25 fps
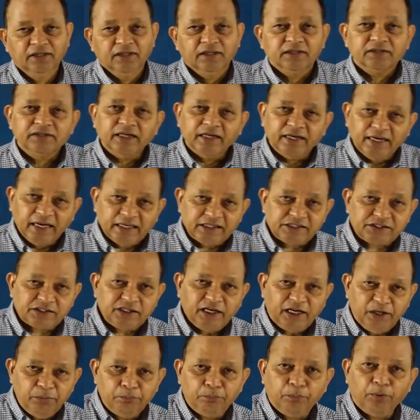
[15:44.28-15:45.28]
The next
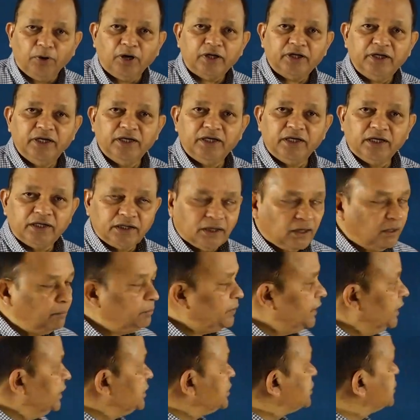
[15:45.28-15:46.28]
important term
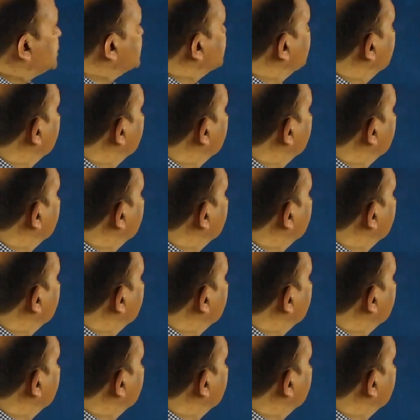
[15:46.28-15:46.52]
is